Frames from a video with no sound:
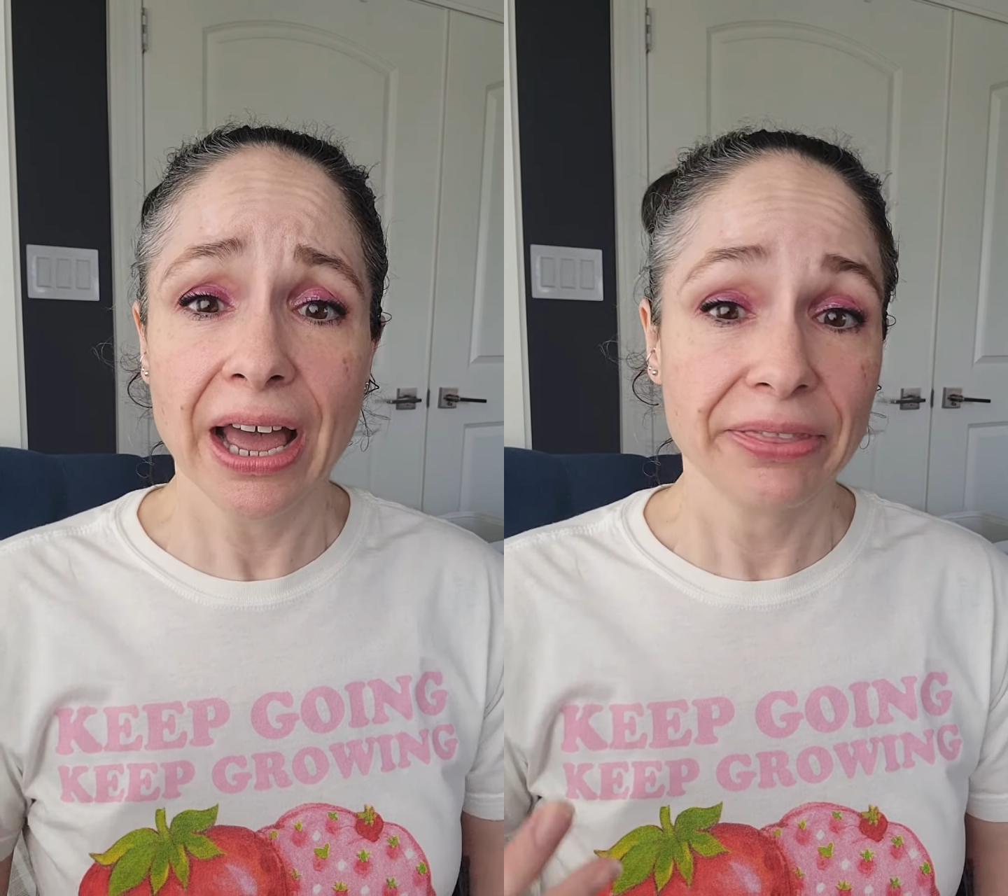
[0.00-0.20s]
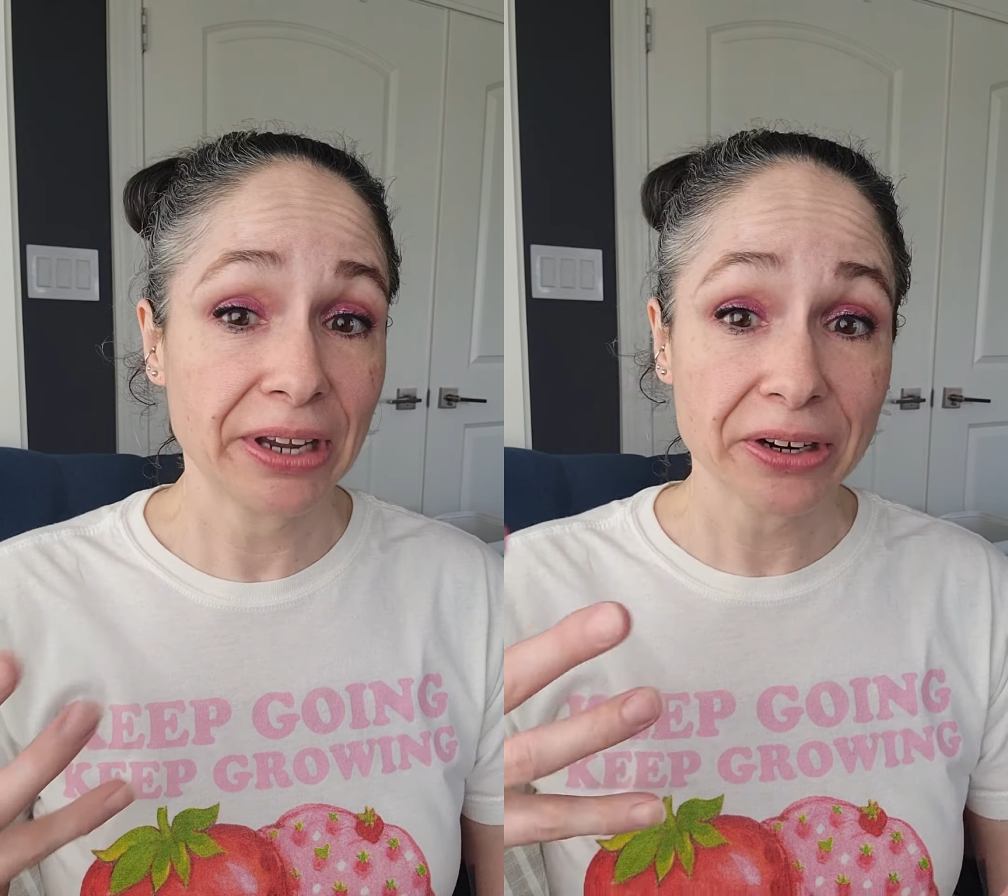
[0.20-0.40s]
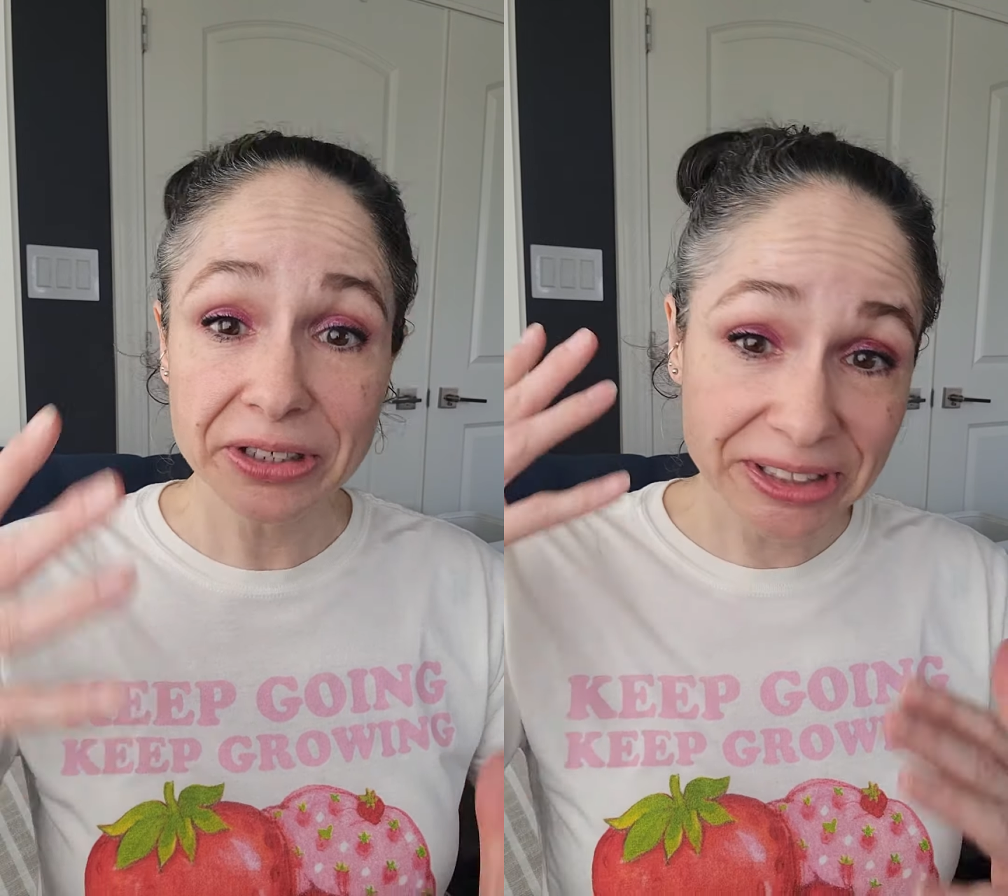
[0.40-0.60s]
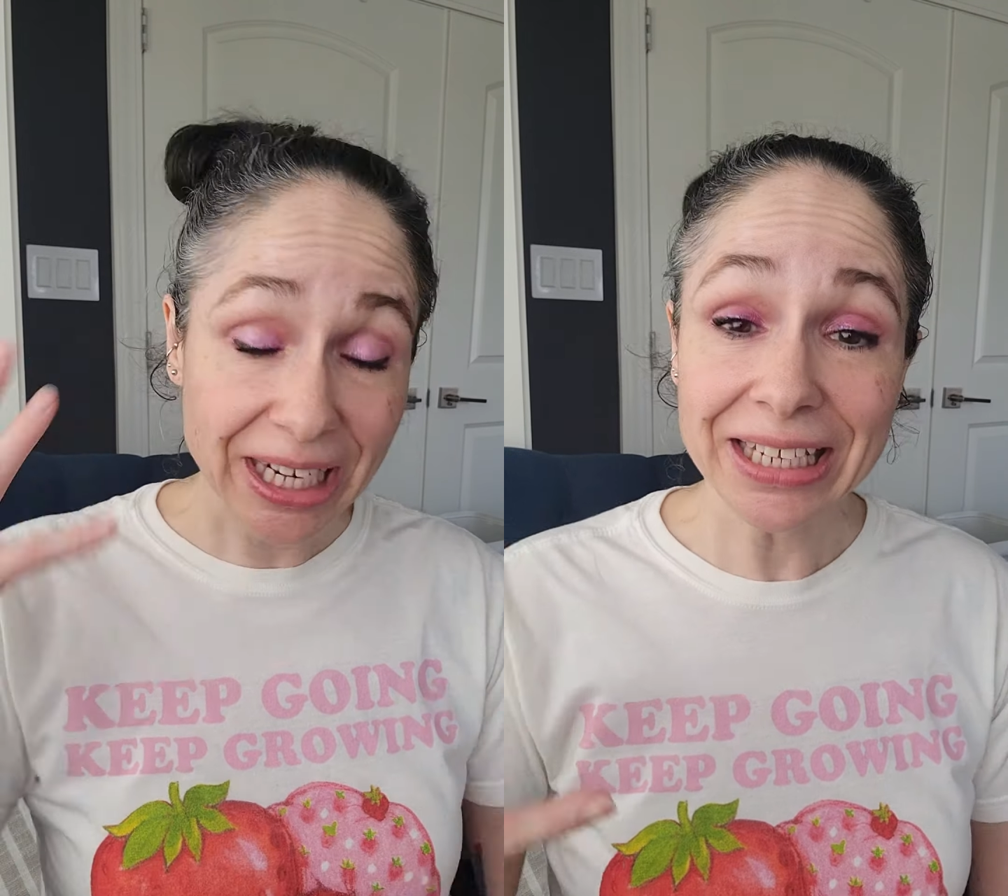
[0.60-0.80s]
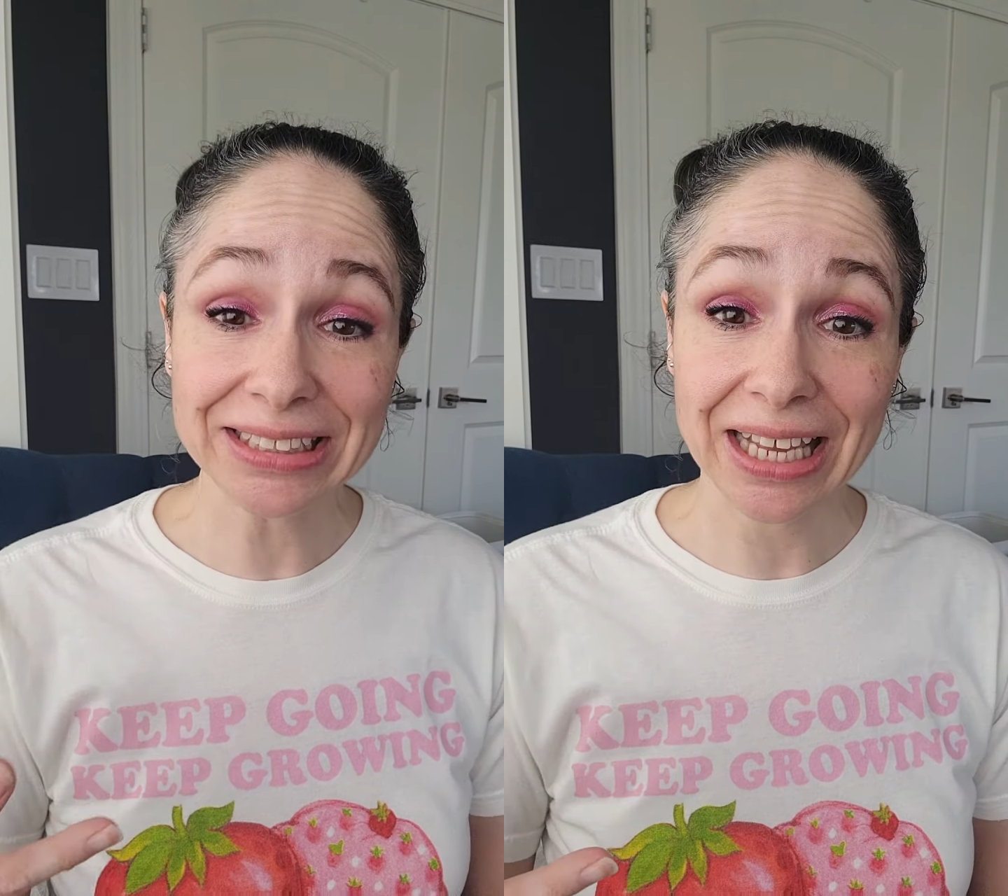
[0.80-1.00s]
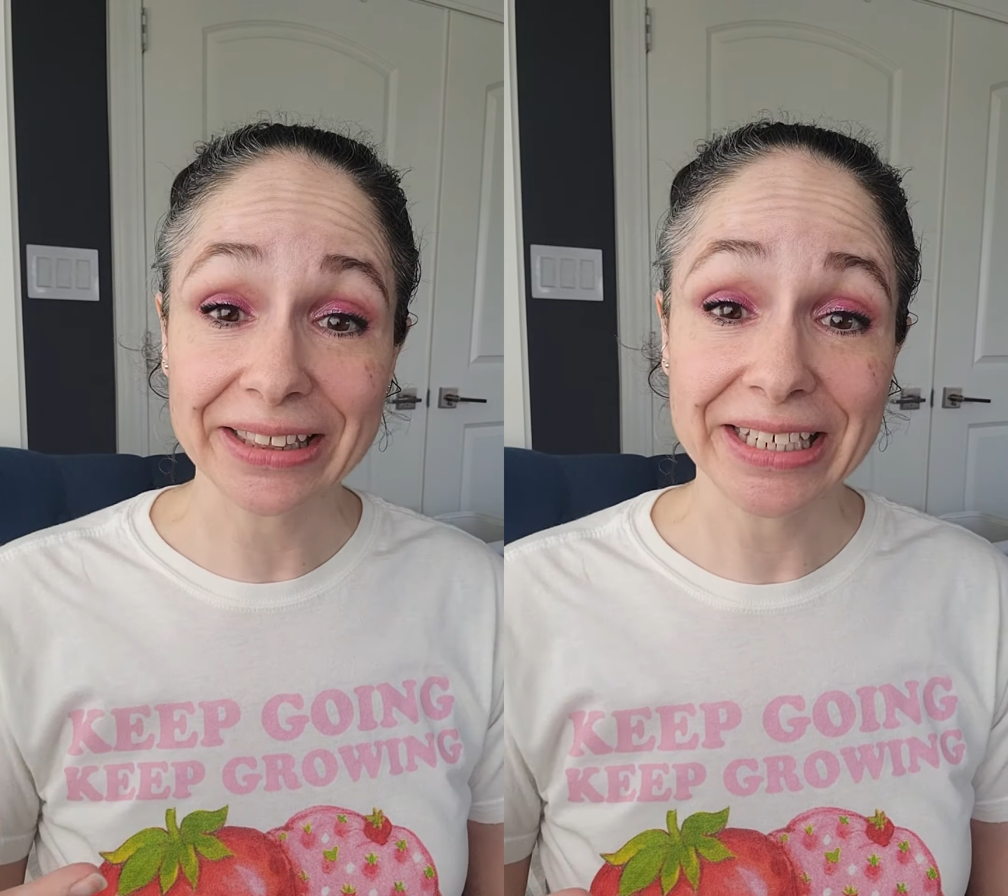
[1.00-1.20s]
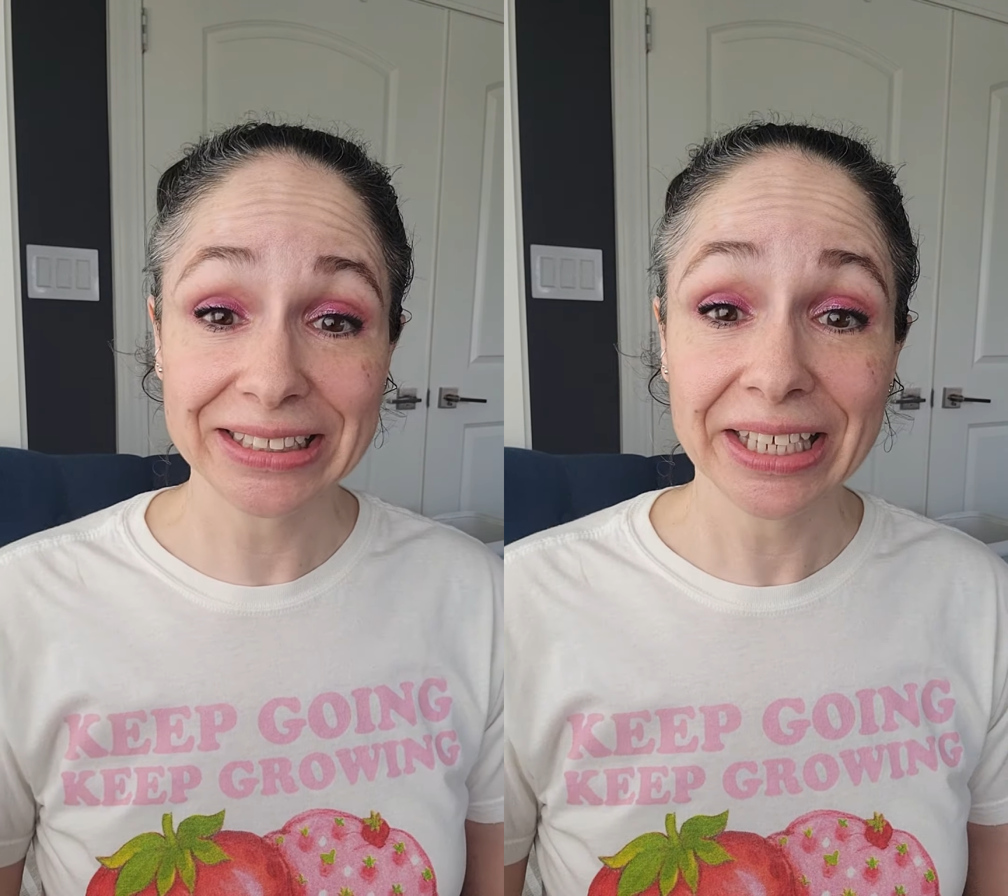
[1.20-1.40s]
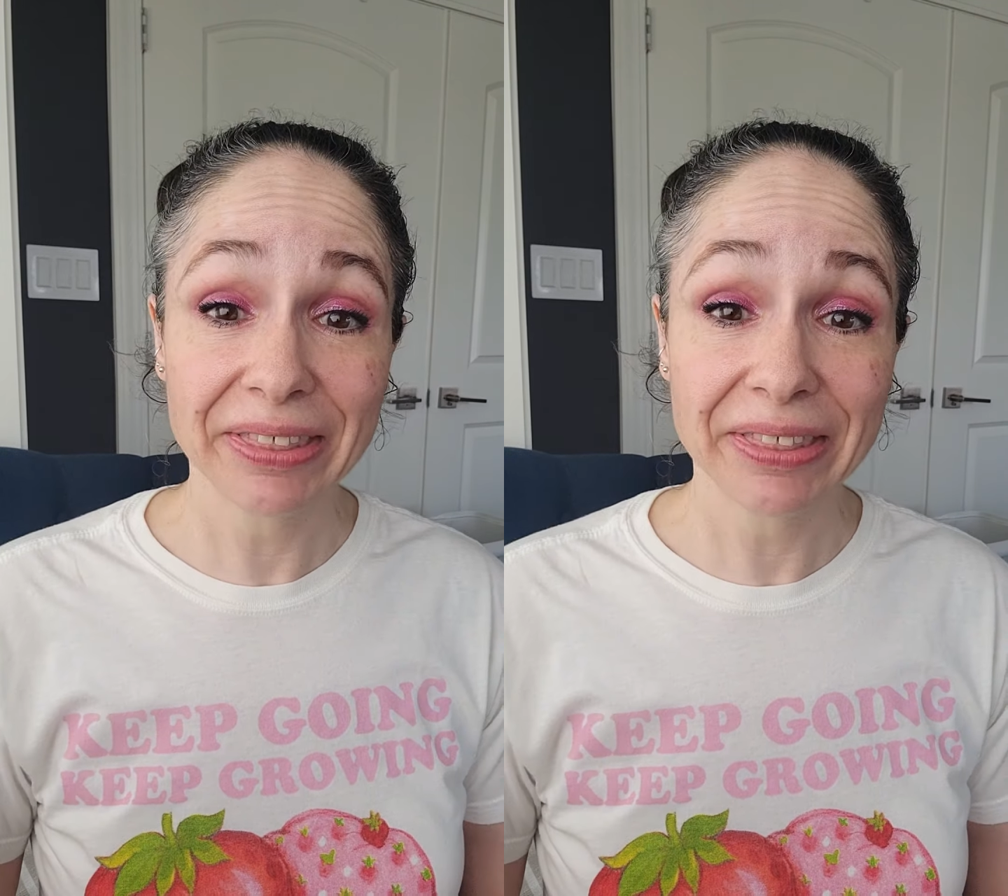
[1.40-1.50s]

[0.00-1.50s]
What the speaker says: there are studies on this